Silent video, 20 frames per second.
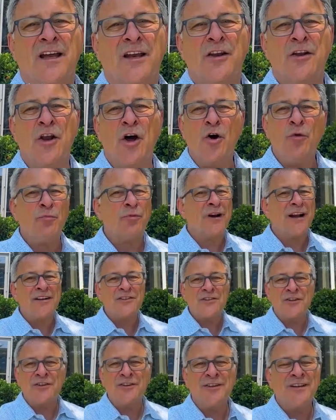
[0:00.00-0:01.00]
No
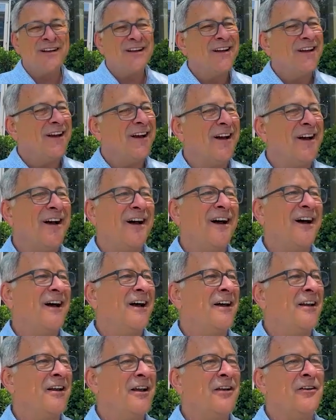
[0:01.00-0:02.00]
pressure,
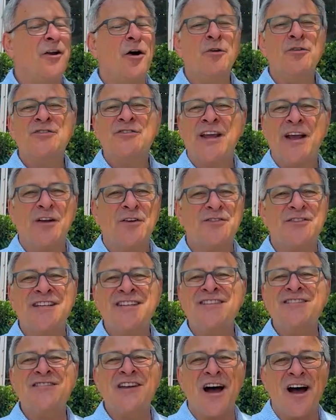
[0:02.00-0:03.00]
no
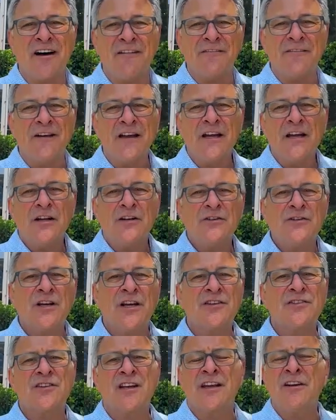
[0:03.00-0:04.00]
salesy stuff,
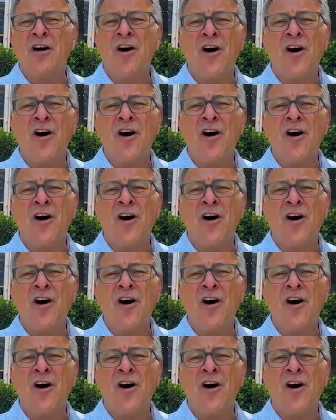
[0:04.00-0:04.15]
just an